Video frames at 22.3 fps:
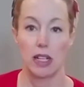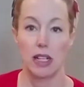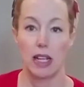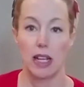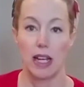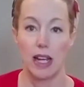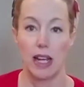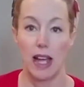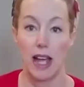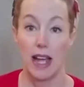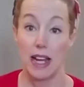
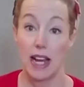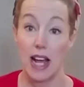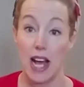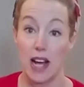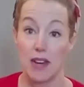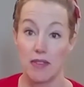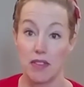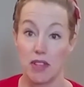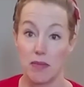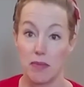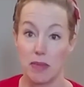And I have to
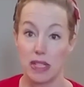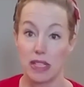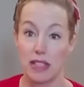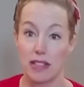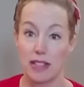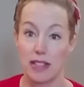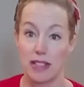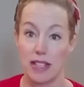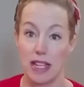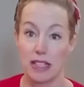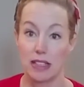admit the
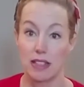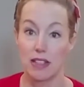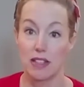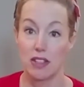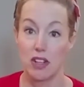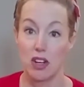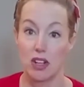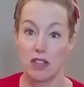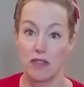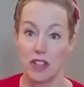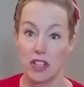stainless are
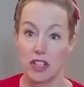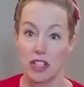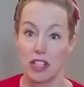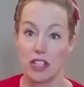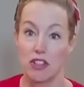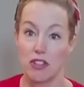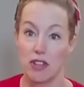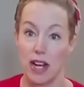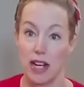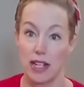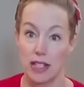very
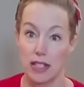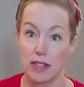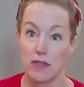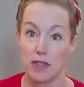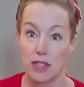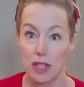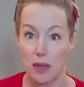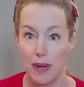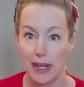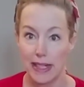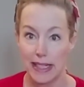attractive, so
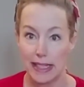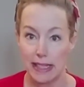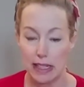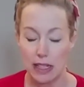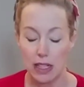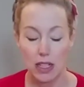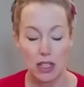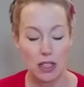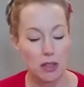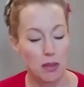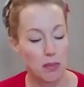I get
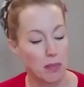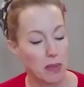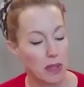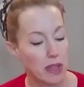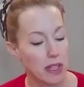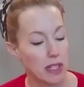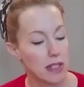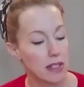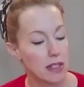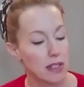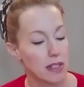it. But this
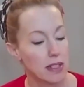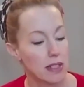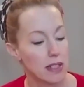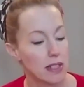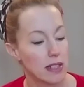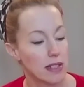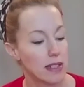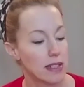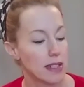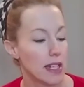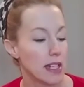is the
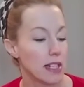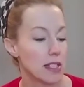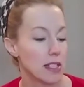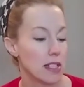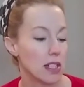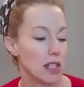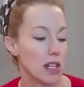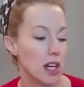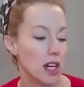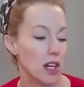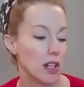set
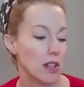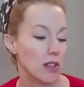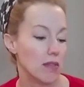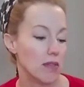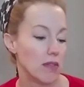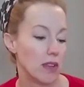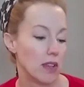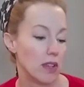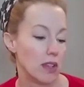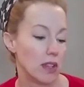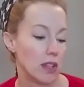of
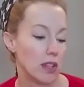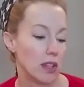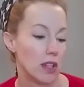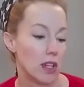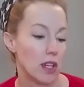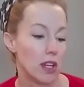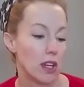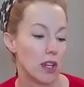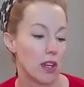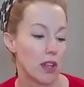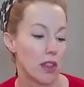
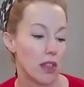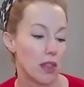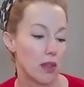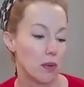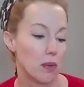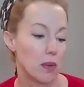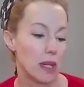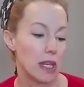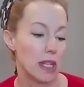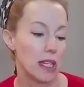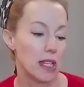
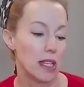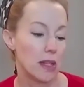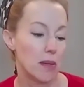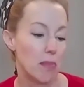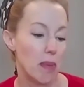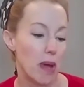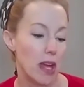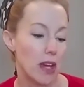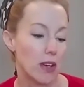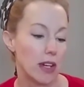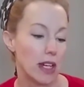3
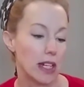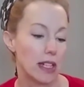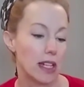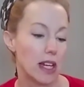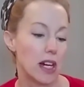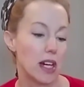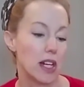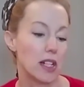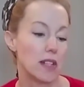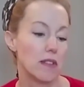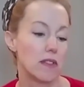paring
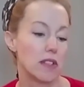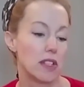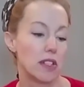knives.